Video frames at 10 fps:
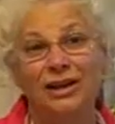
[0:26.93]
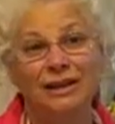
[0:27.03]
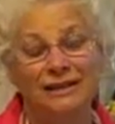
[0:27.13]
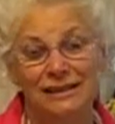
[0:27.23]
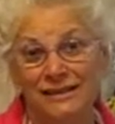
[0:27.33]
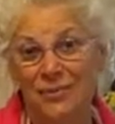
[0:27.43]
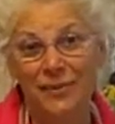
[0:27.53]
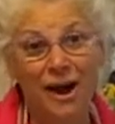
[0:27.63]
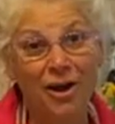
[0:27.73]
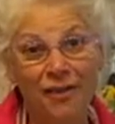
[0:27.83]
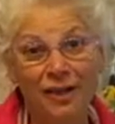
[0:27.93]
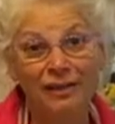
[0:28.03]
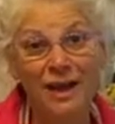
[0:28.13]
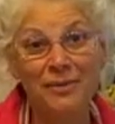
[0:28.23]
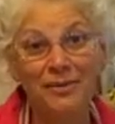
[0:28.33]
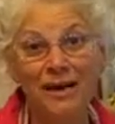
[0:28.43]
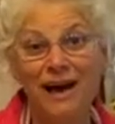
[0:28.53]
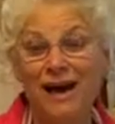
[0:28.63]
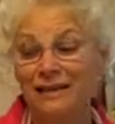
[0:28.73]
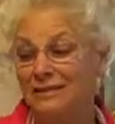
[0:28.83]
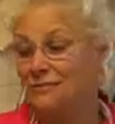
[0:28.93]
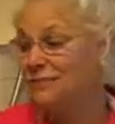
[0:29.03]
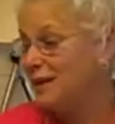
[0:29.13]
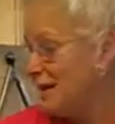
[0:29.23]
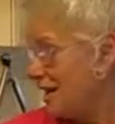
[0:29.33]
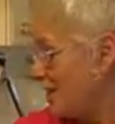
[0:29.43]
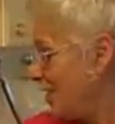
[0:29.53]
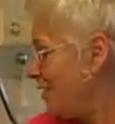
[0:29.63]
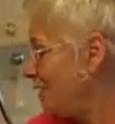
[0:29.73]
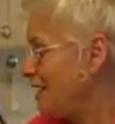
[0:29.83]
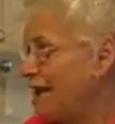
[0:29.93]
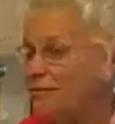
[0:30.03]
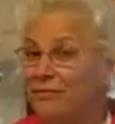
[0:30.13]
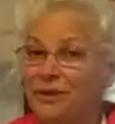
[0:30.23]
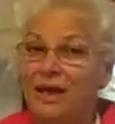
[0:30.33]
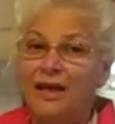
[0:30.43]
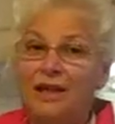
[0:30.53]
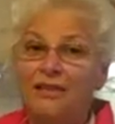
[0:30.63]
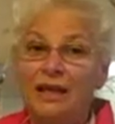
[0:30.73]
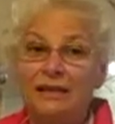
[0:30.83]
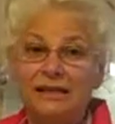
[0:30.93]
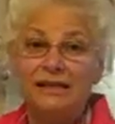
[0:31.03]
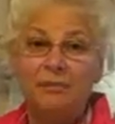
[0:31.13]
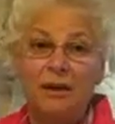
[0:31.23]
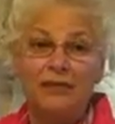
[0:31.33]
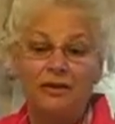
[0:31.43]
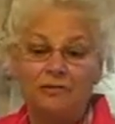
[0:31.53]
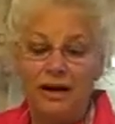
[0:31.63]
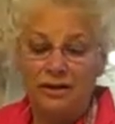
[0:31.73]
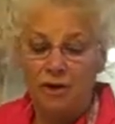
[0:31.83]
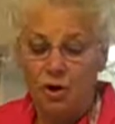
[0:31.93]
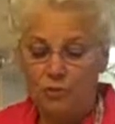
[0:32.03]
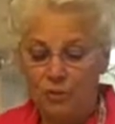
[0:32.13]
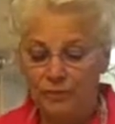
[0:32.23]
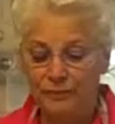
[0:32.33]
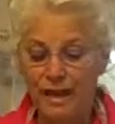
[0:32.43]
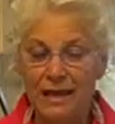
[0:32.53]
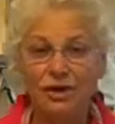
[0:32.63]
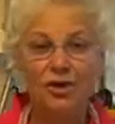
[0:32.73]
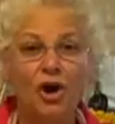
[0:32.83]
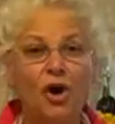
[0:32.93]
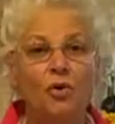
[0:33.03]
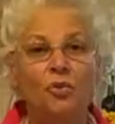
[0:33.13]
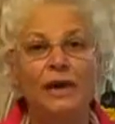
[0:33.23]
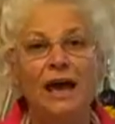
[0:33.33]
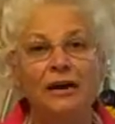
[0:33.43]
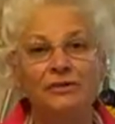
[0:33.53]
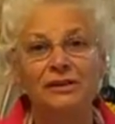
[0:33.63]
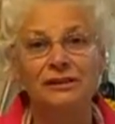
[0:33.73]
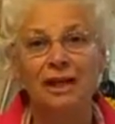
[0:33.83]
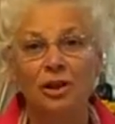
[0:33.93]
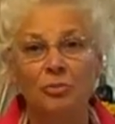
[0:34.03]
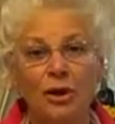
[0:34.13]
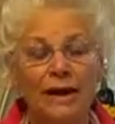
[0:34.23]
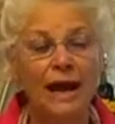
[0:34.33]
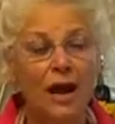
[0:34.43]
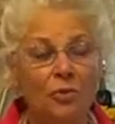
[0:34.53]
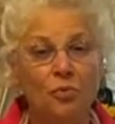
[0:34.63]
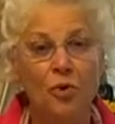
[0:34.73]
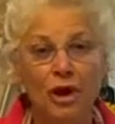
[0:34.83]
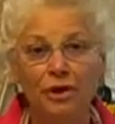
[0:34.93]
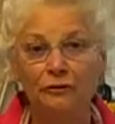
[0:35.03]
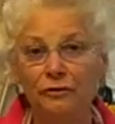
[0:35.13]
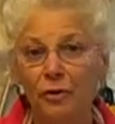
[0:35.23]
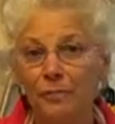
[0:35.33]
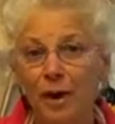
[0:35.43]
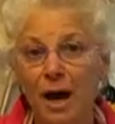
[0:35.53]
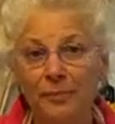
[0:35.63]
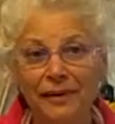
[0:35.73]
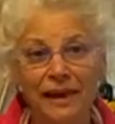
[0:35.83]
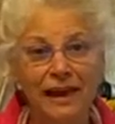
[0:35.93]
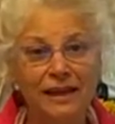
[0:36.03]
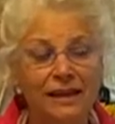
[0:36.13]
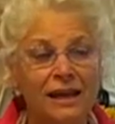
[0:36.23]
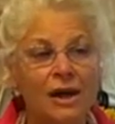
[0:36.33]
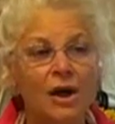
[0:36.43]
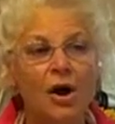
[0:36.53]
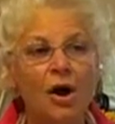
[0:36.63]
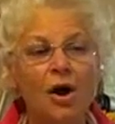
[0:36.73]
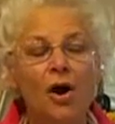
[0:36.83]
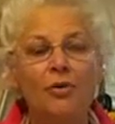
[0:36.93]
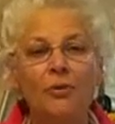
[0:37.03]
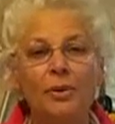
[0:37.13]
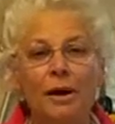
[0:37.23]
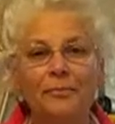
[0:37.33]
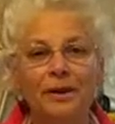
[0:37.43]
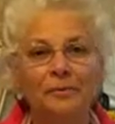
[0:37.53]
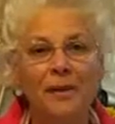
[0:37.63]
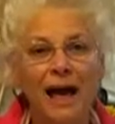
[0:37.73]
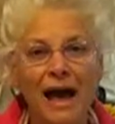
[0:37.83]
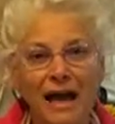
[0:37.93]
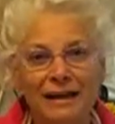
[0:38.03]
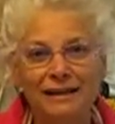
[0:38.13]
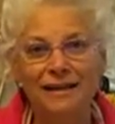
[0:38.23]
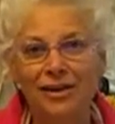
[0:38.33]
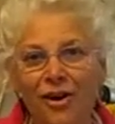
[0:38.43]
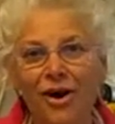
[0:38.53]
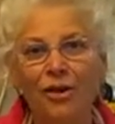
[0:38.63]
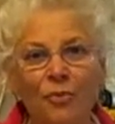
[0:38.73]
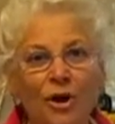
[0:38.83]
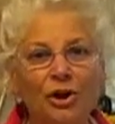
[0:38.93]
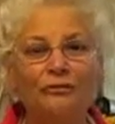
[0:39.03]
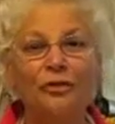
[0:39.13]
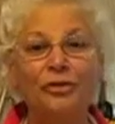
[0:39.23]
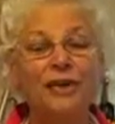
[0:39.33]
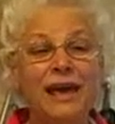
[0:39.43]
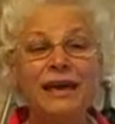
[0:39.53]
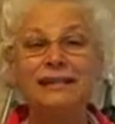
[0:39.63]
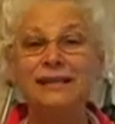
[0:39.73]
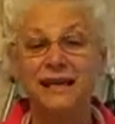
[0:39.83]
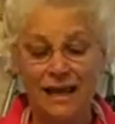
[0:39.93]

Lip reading: going to step out on the limb, guys. Okay. This is the month of October, and you know, we have to celebrate our wonderful pumpkin. Oh, the pumpkin pies and all the wonderful things